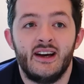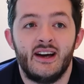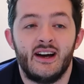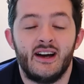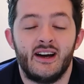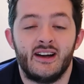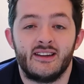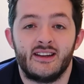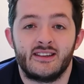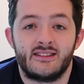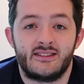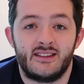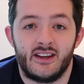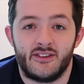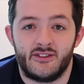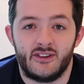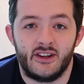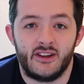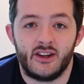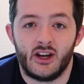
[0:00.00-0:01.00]
that's
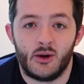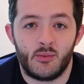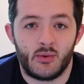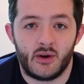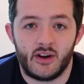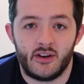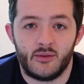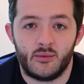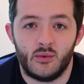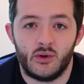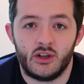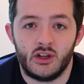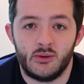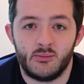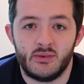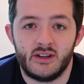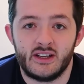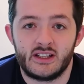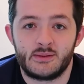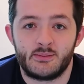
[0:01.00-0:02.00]
definitely at the upper end of what
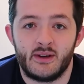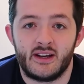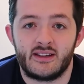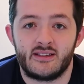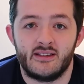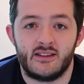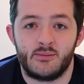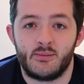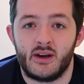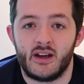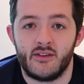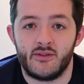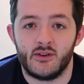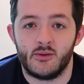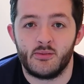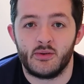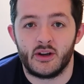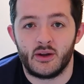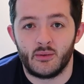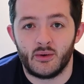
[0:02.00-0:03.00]
you'd be expected to pay for
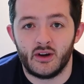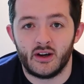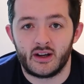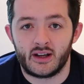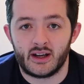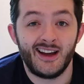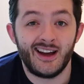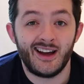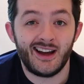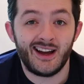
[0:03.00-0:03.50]
a pre-workout.